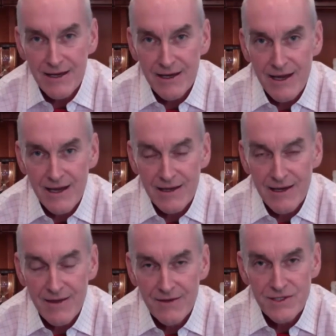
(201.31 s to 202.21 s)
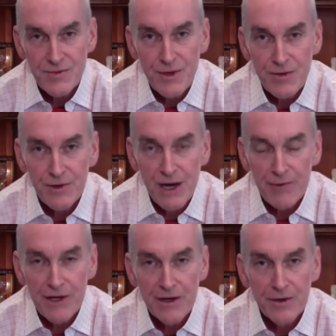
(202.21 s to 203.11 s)
And this week, what I
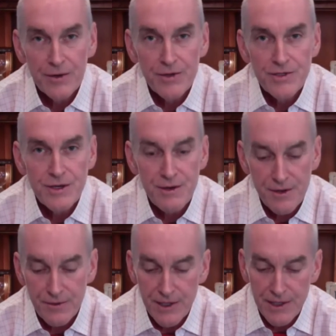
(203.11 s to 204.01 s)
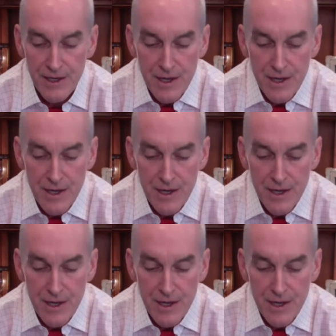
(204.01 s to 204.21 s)
would encourage you to do in